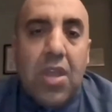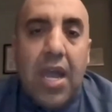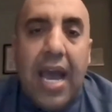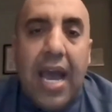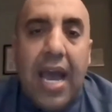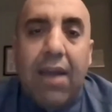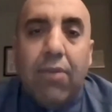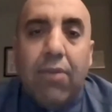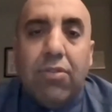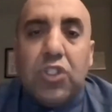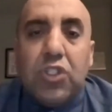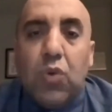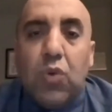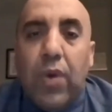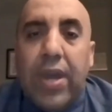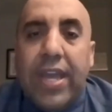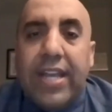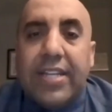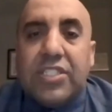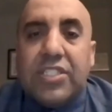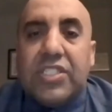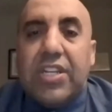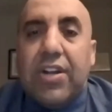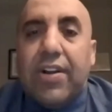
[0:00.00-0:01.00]
I was
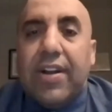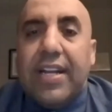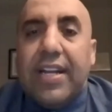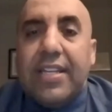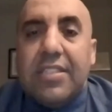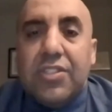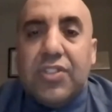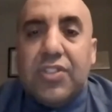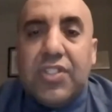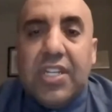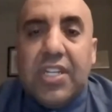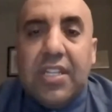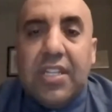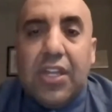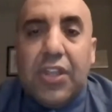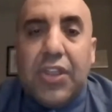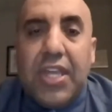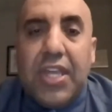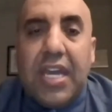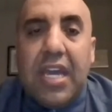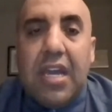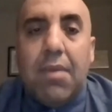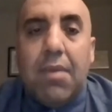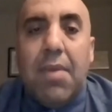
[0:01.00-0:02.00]
awake, staring at the ceiling,
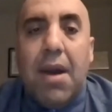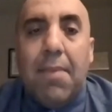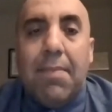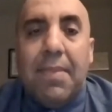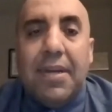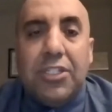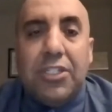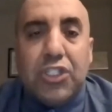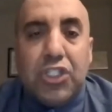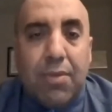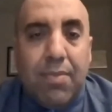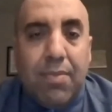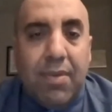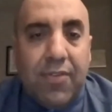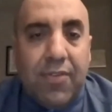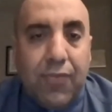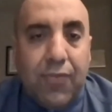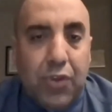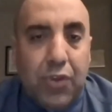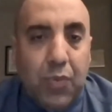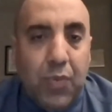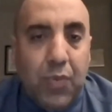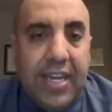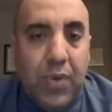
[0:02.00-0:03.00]
thinking about my sermon
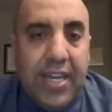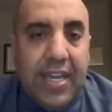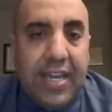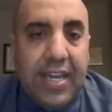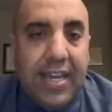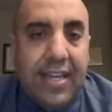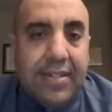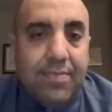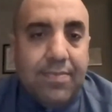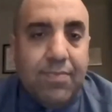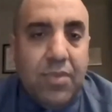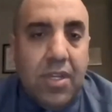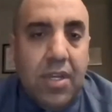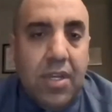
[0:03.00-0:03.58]
for the weekend.